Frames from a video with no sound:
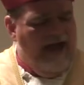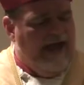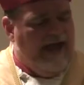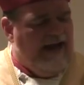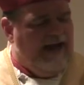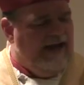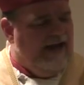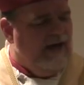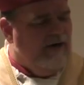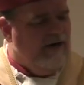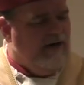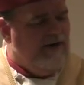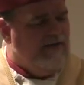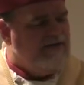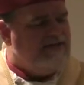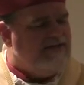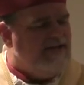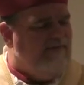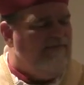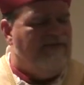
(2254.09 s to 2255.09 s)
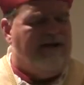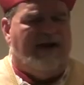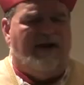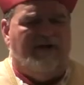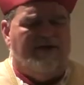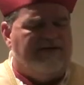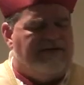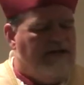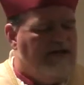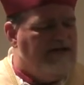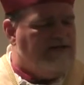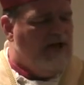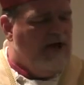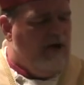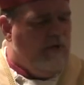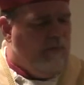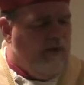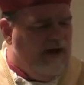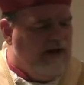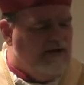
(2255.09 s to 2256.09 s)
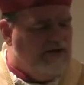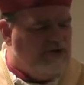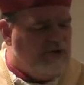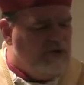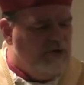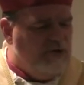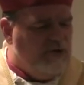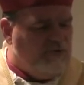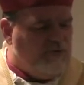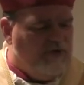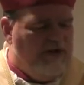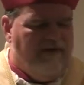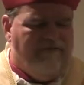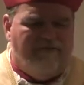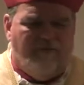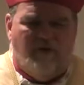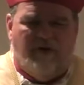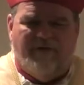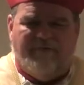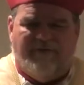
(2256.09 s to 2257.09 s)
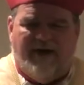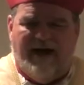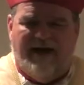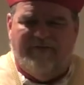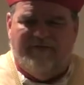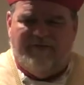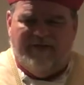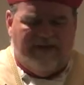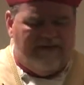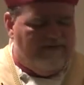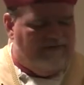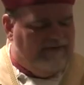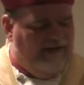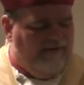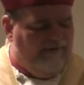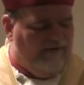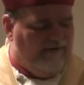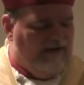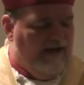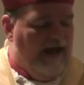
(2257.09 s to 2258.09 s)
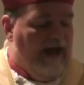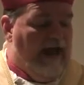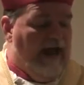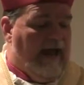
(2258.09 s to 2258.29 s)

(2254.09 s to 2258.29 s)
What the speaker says: and here are the seven heresies, 1, 2, 3, 4, 5, 6, 7.